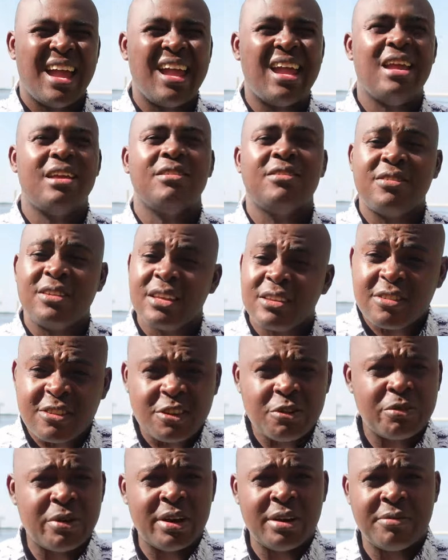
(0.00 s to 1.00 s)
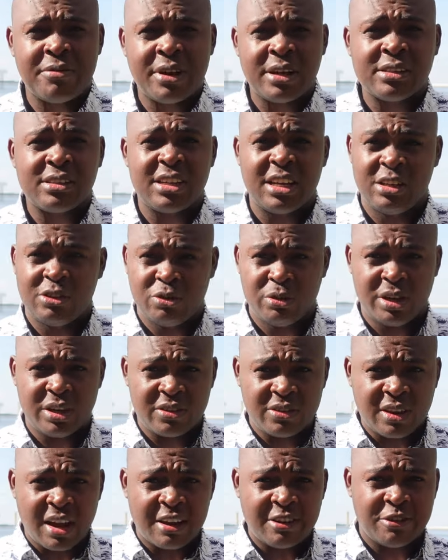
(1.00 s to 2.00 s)
Is still relevant in
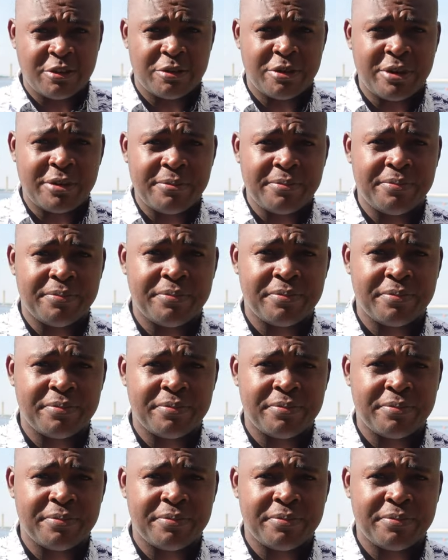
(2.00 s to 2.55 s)
today's Nigeria?